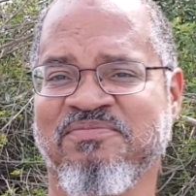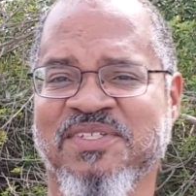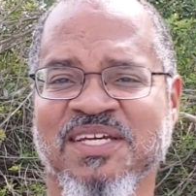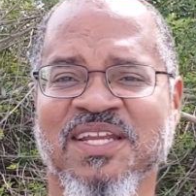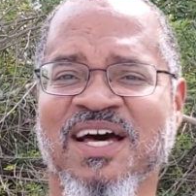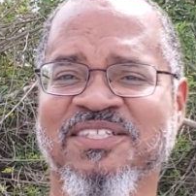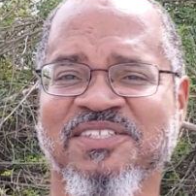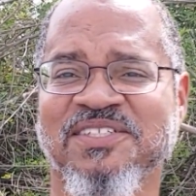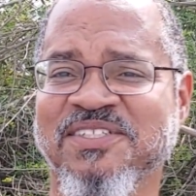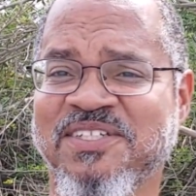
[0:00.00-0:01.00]

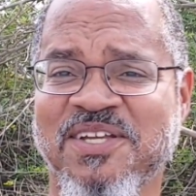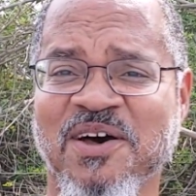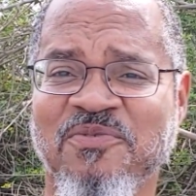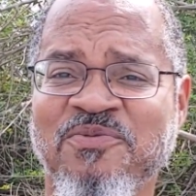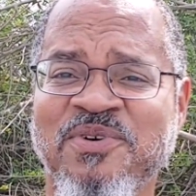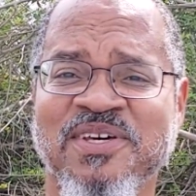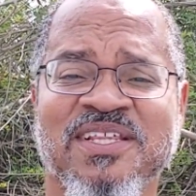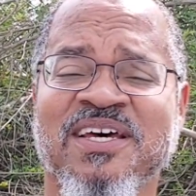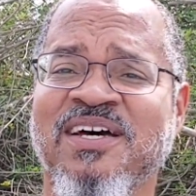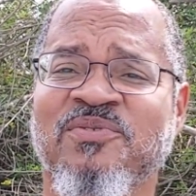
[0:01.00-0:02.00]
technology and stuff
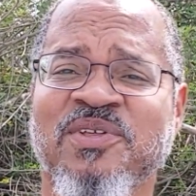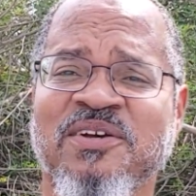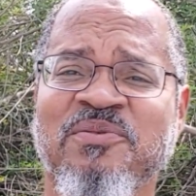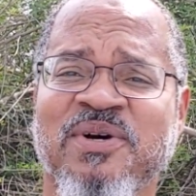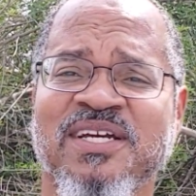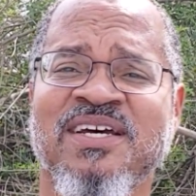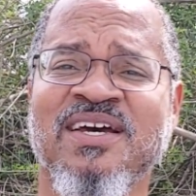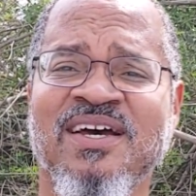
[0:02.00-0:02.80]
with uh, with everybody.